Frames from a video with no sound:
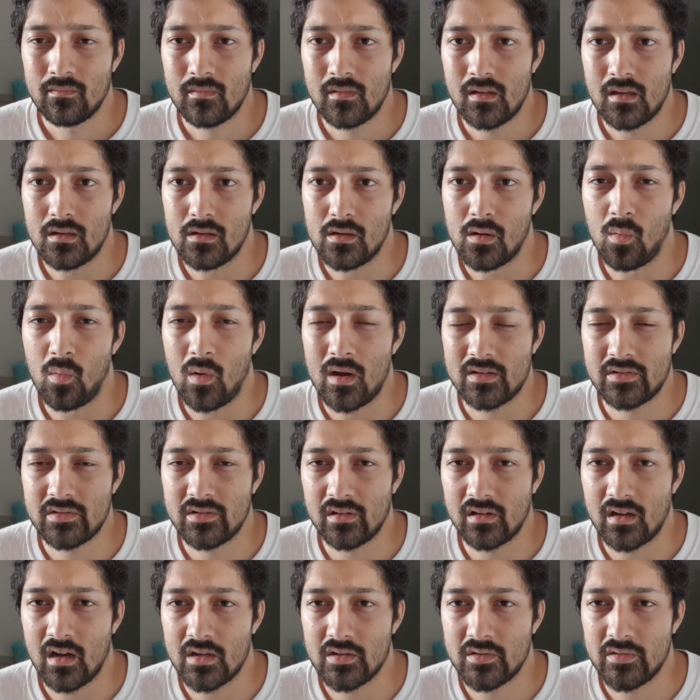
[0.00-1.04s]

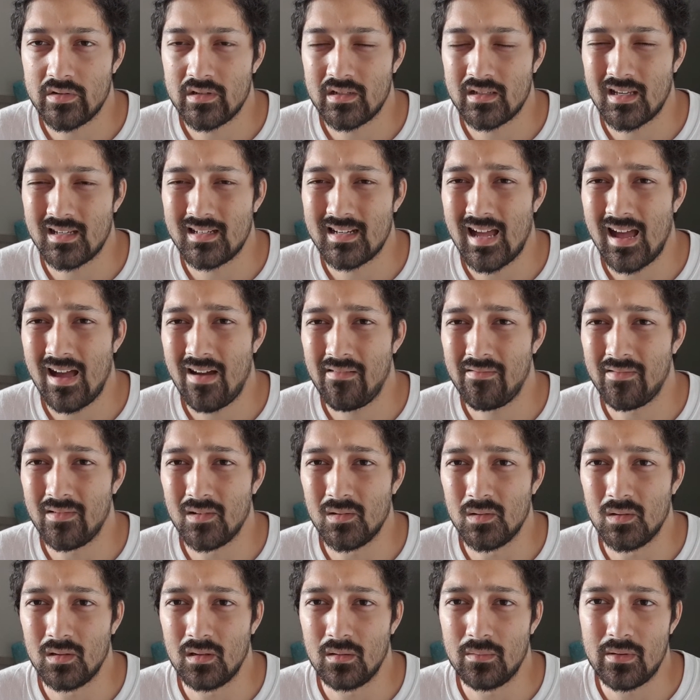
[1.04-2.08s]
Western countries tend to have a
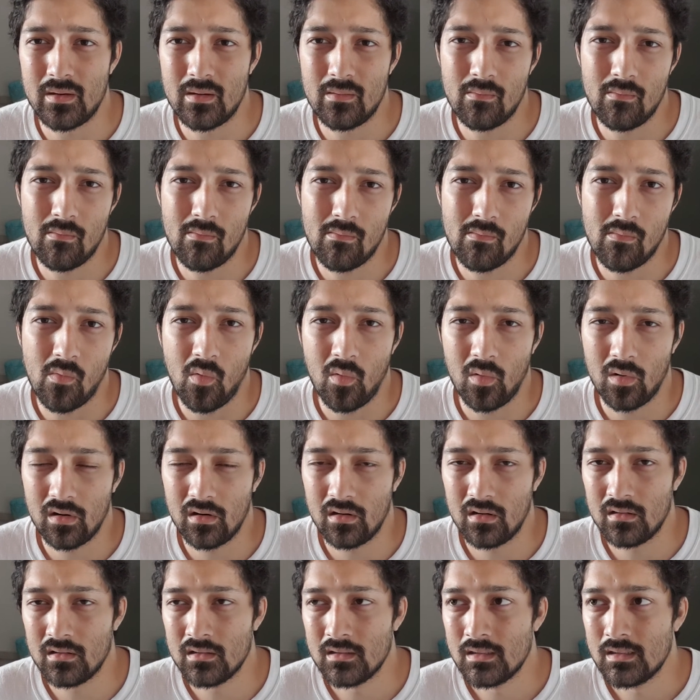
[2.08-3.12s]
little bit
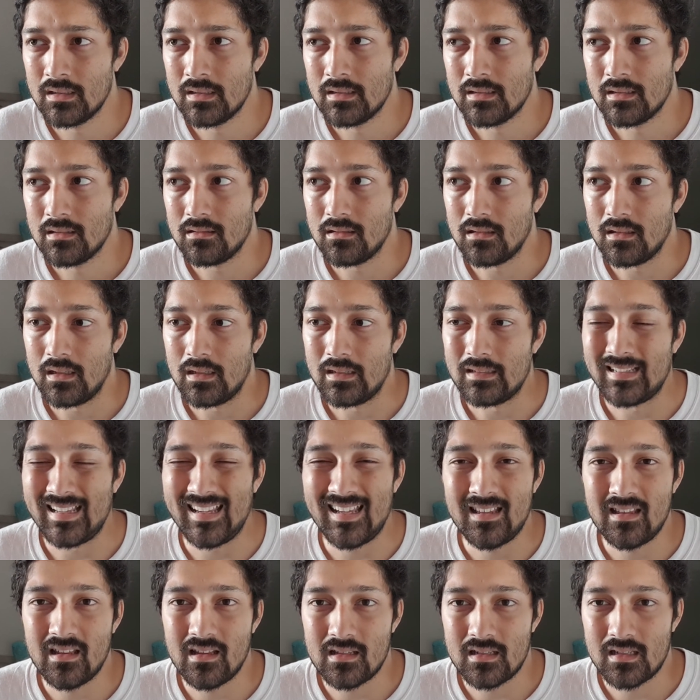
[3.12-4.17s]
more
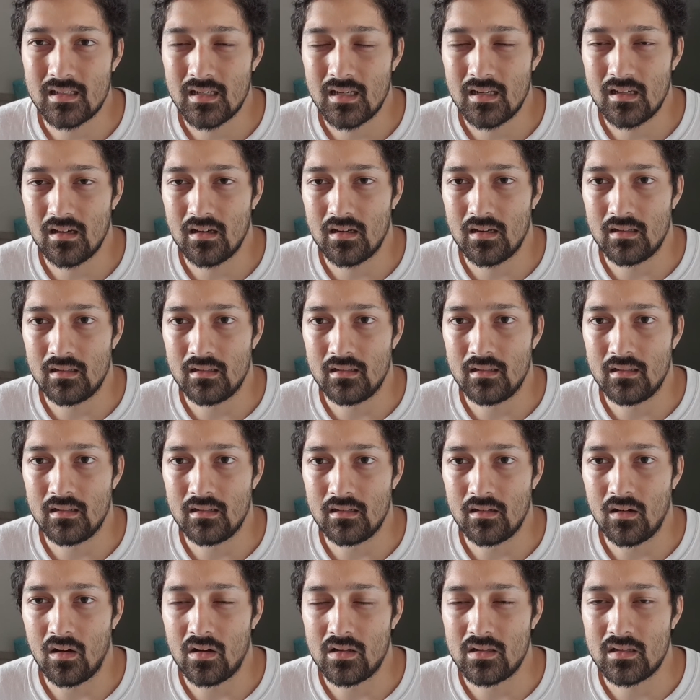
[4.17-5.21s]
leniency
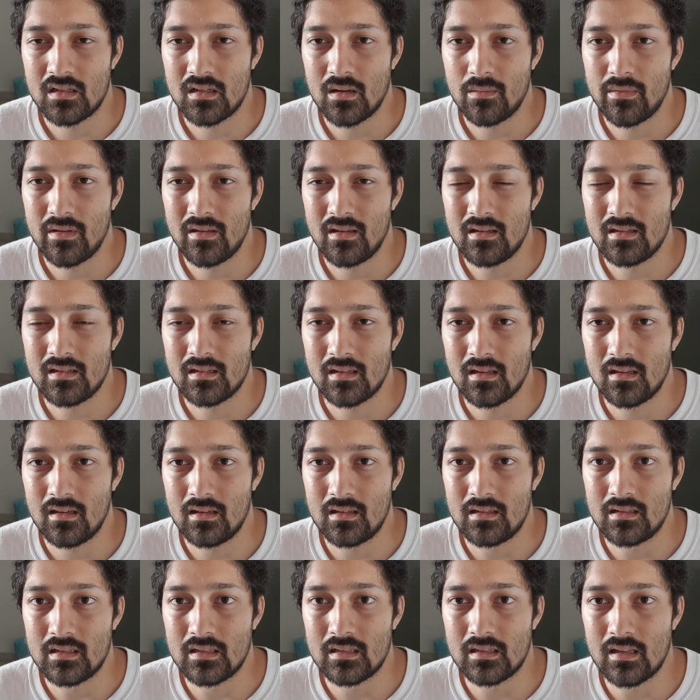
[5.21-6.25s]
on some of these
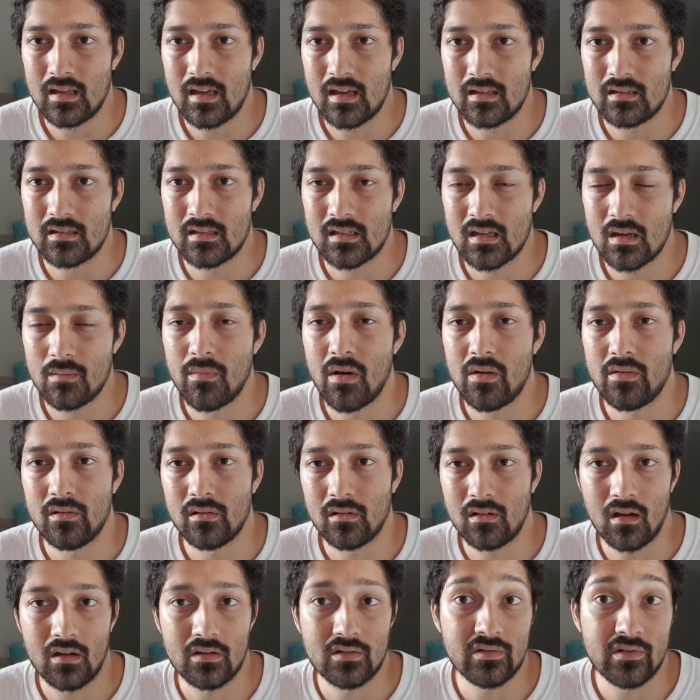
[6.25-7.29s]
things than some other
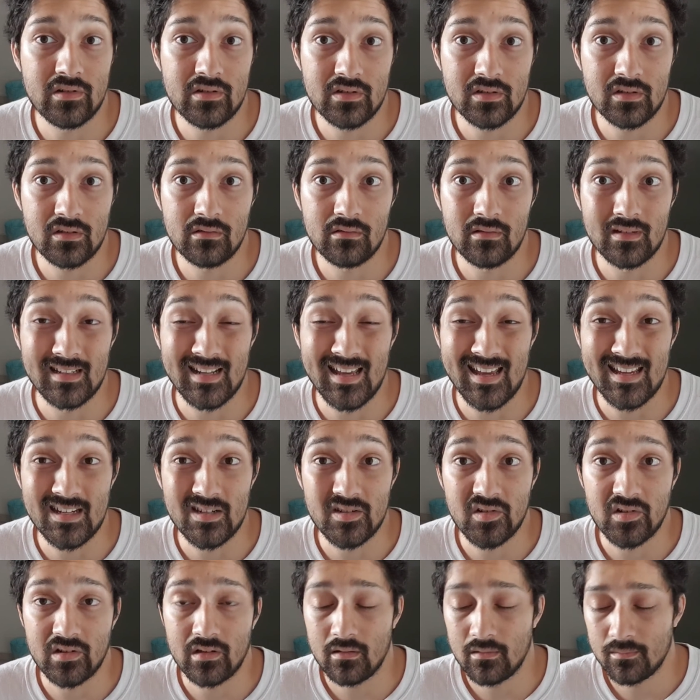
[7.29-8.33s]
countries do in
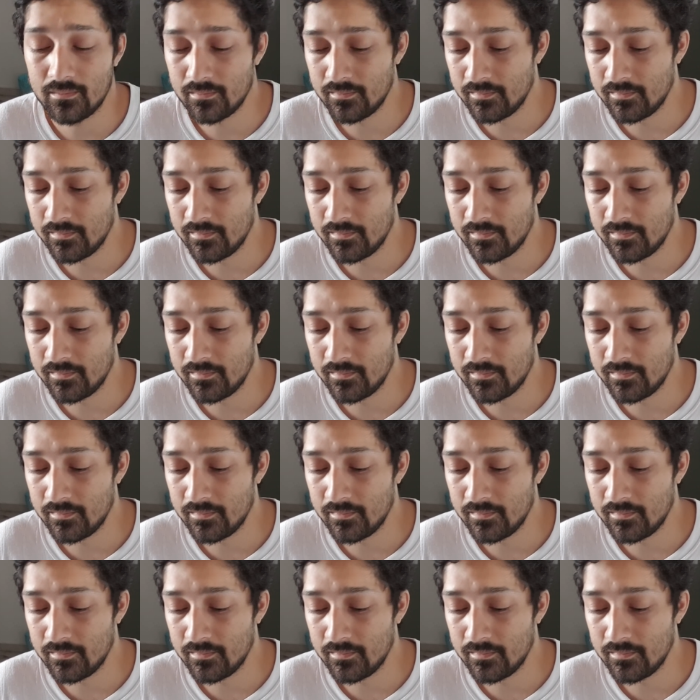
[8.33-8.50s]
Asia.